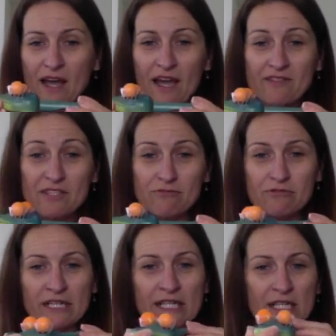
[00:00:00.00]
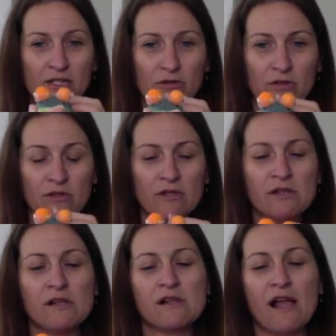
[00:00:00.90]
I have this really
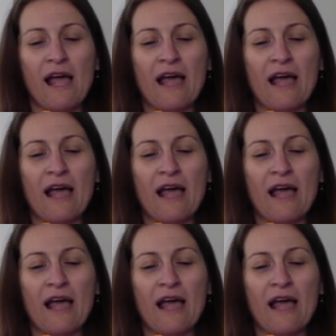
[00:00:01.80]
cool,